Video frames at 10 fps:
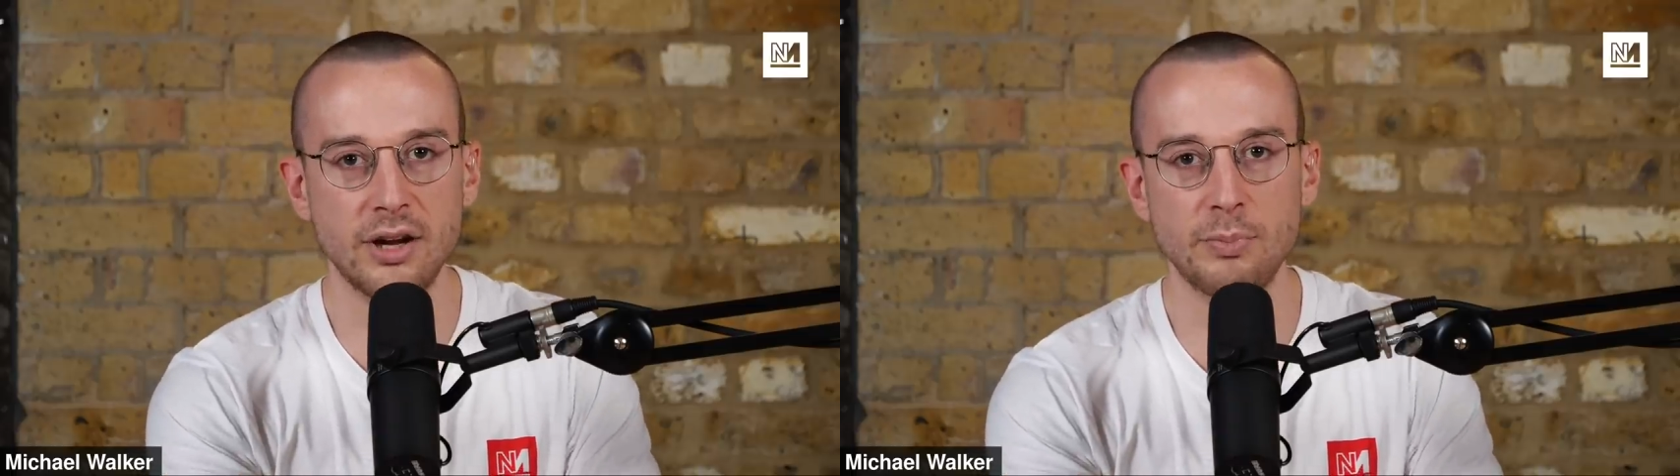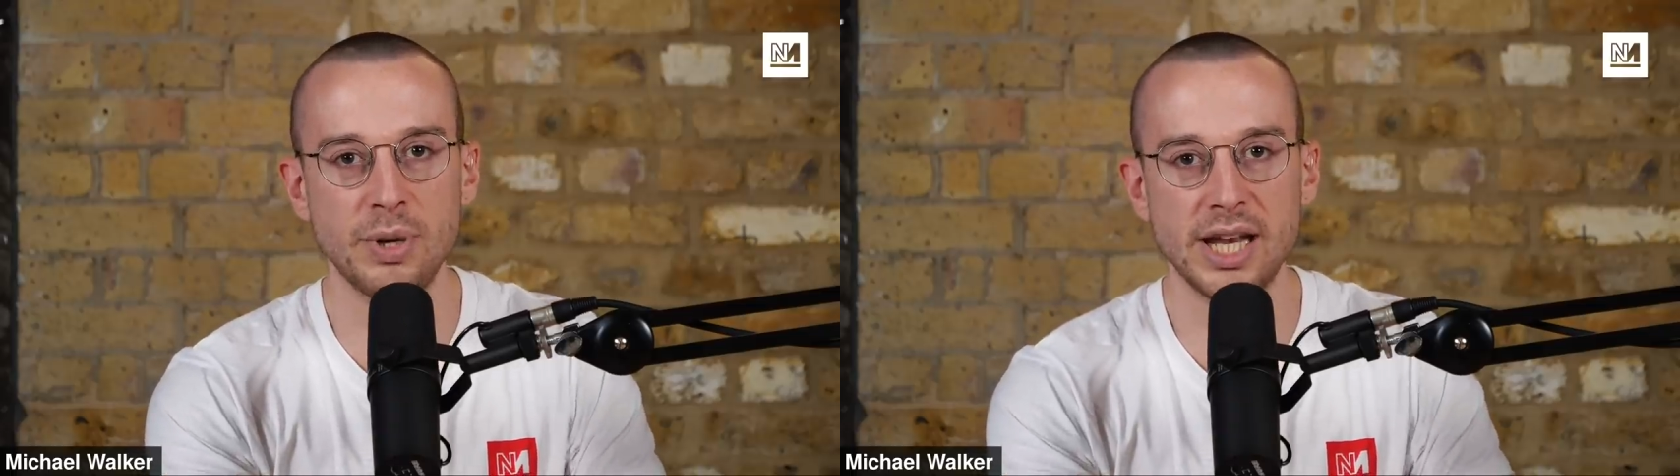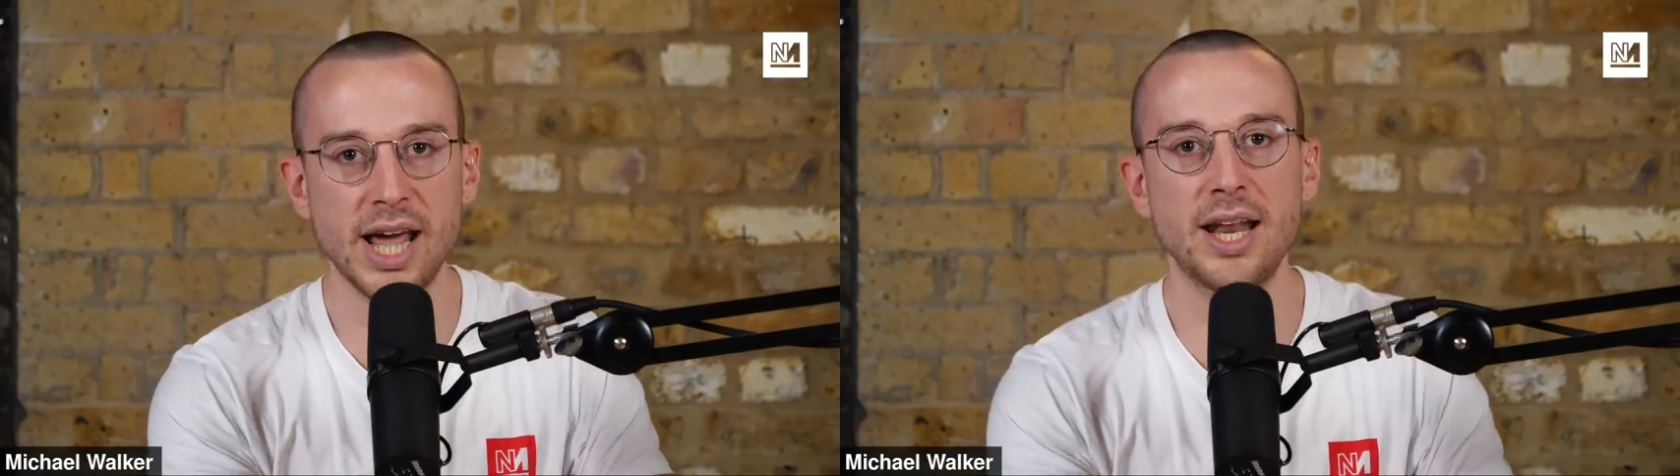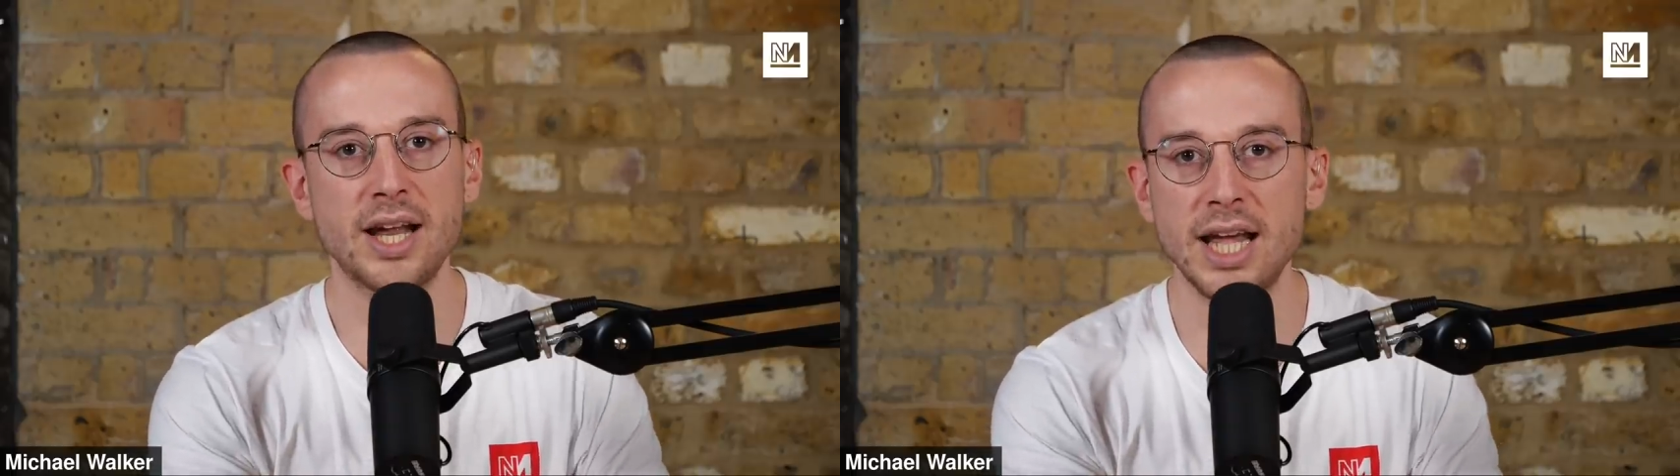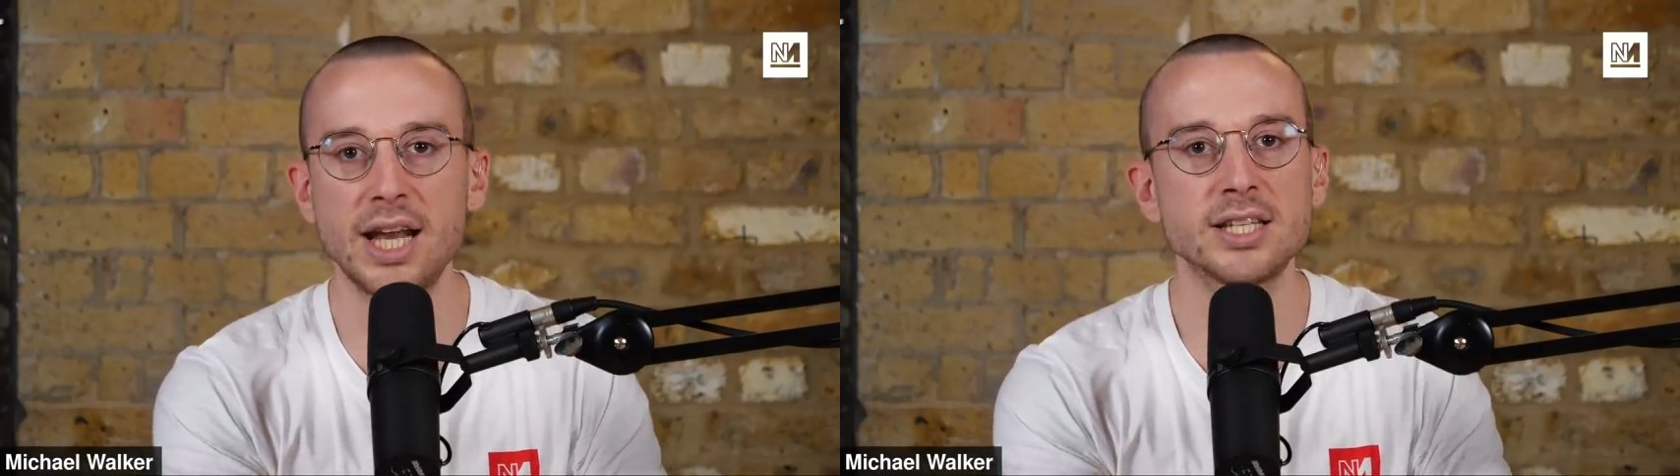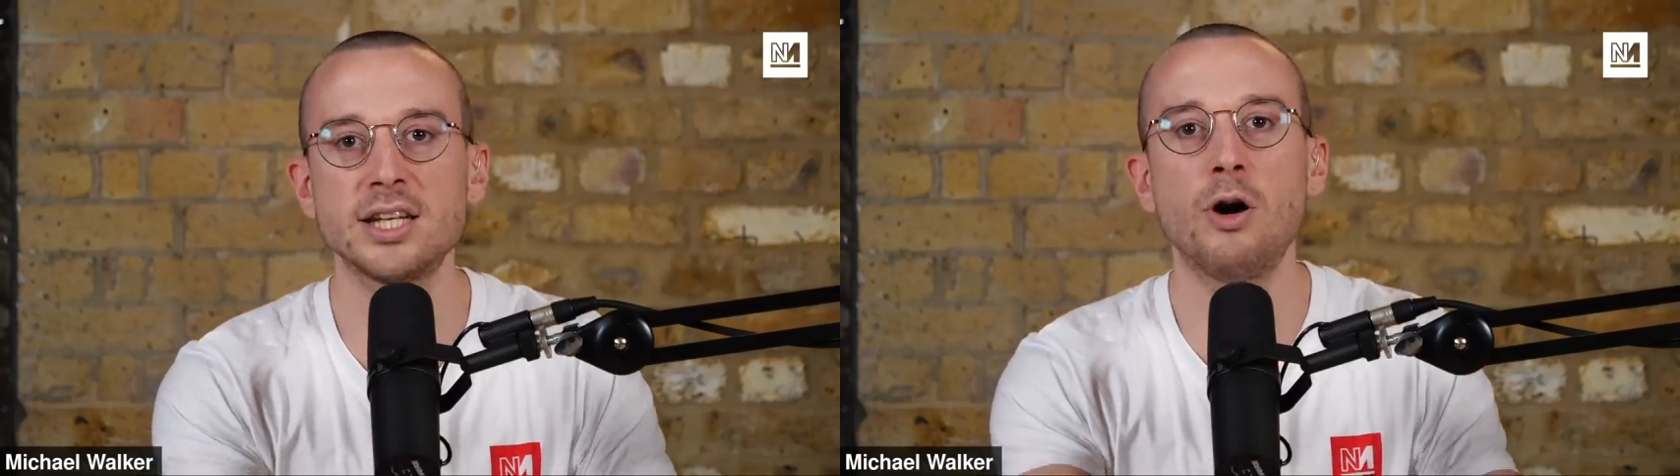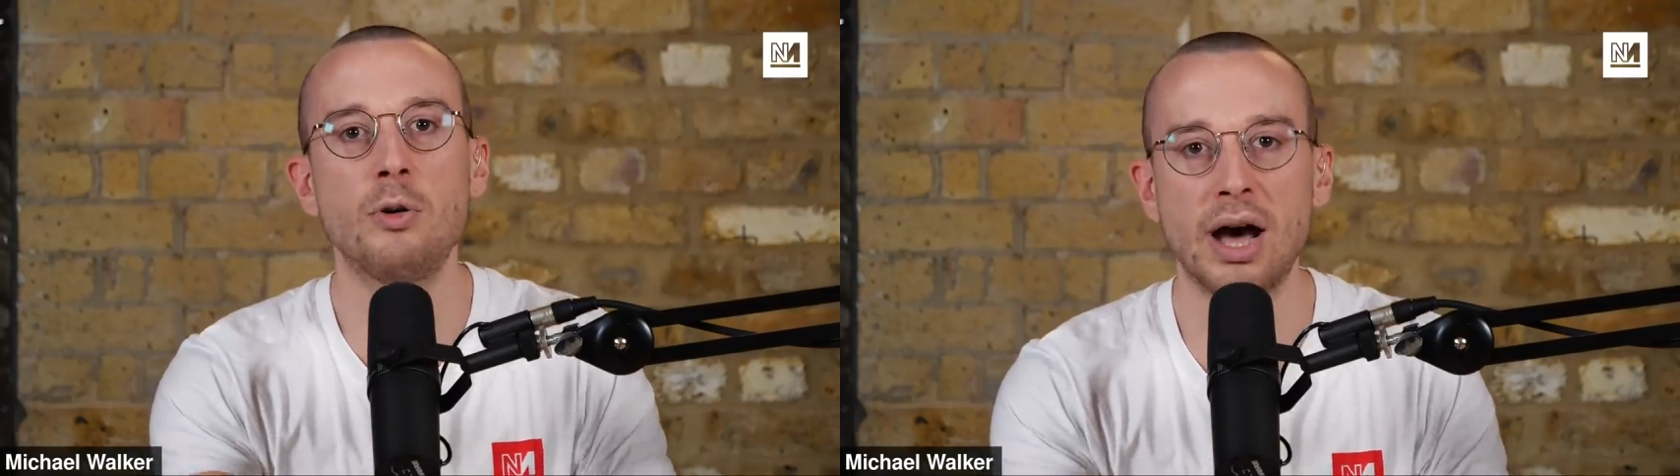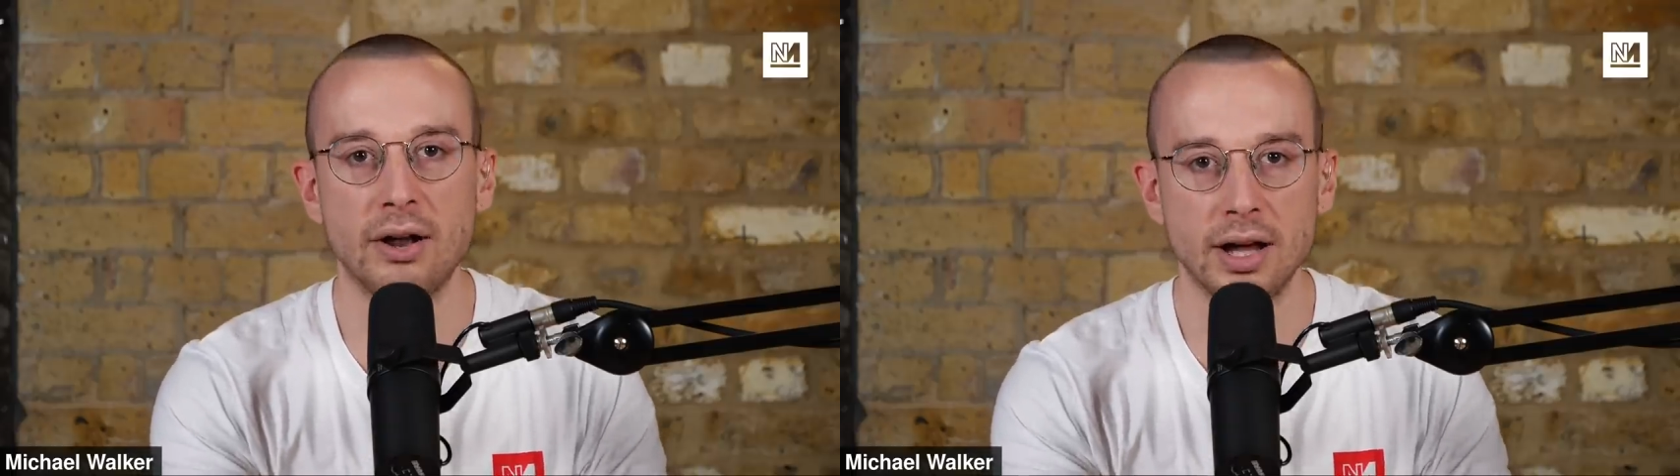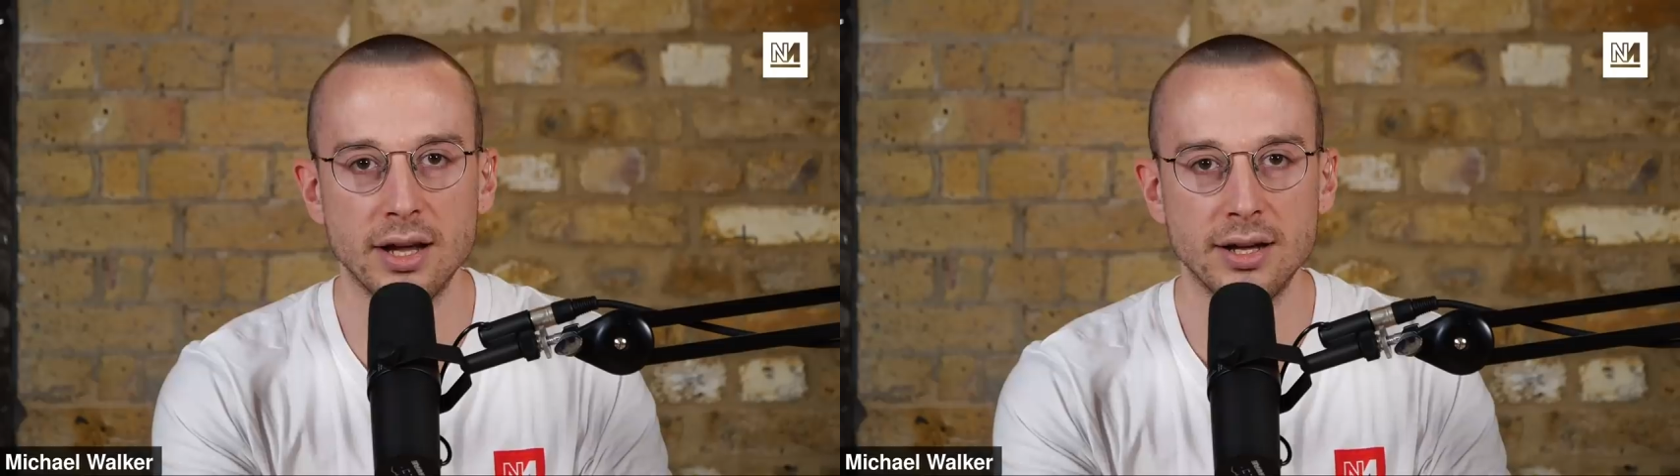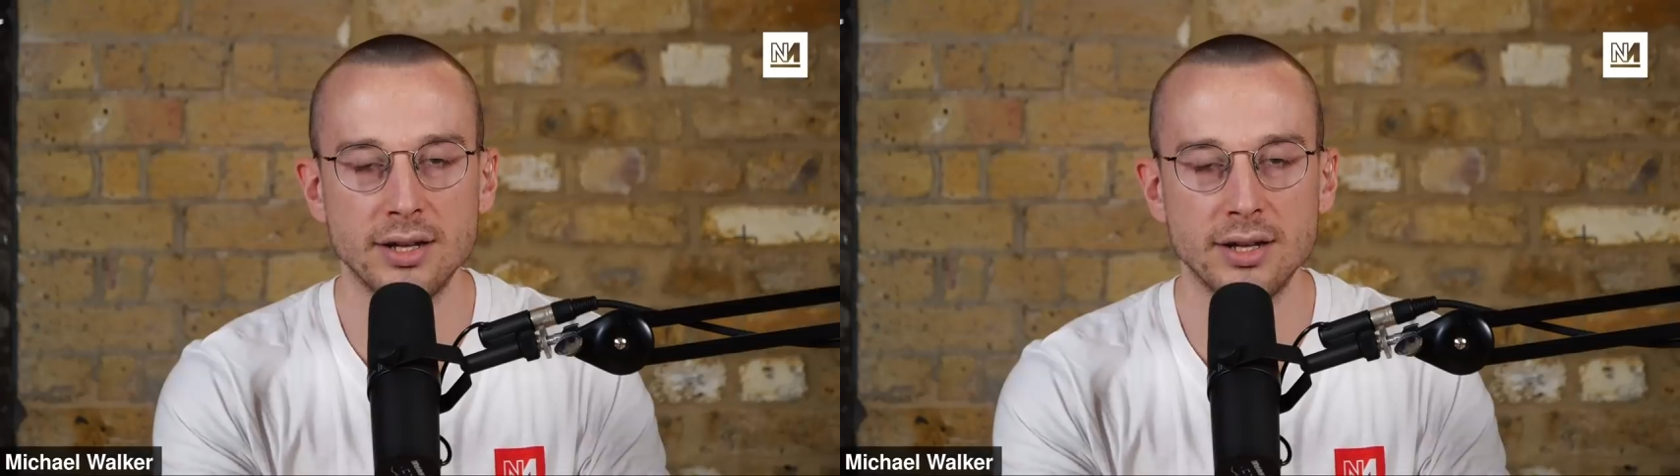could be dead and he doesn't know about it.